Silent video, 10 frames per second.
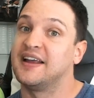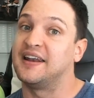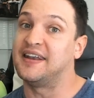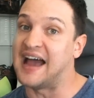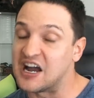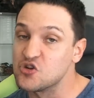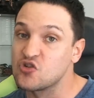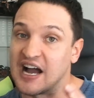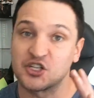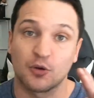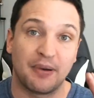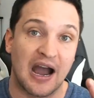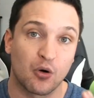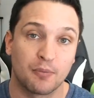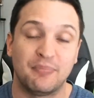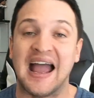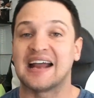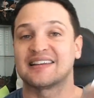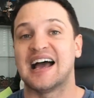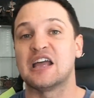Now you got your power
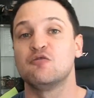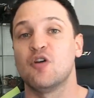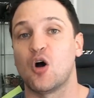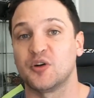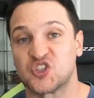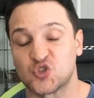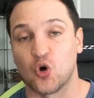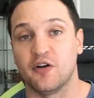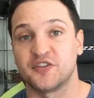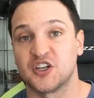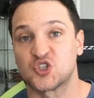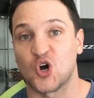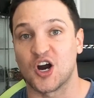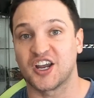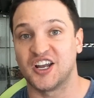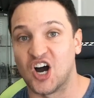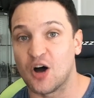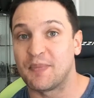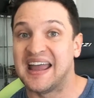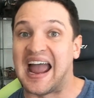back. Now you've already softened the target
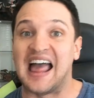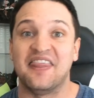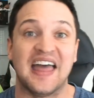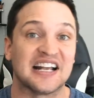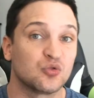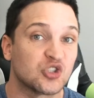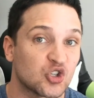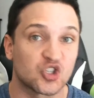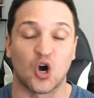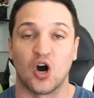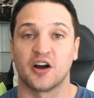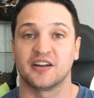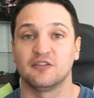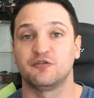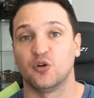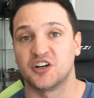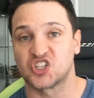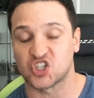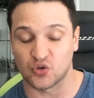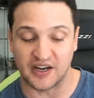up, and that's what you're targeting for the
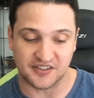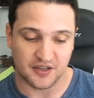straights.